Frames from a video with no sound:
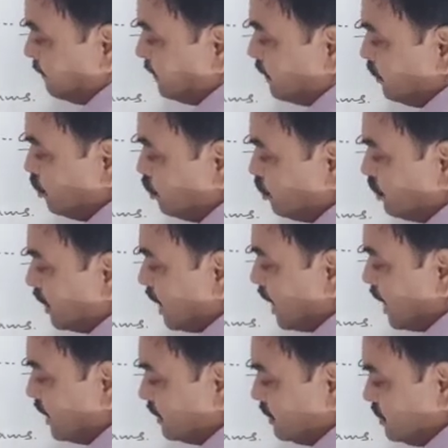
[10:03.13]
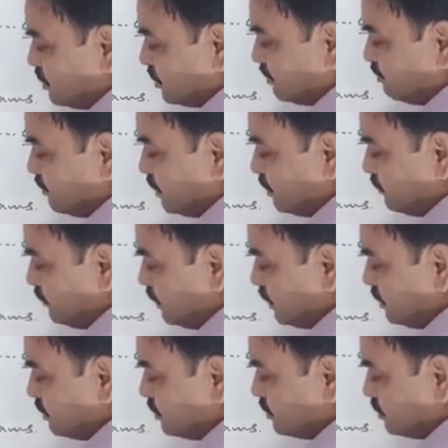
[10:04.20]
your r is
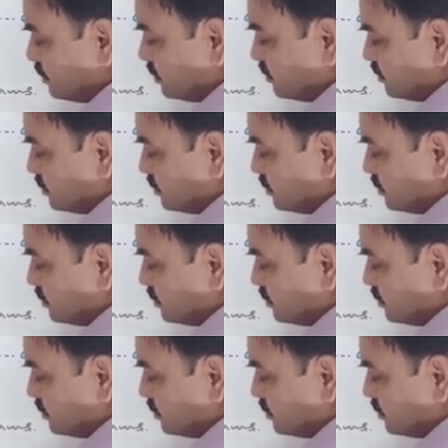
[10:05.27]
between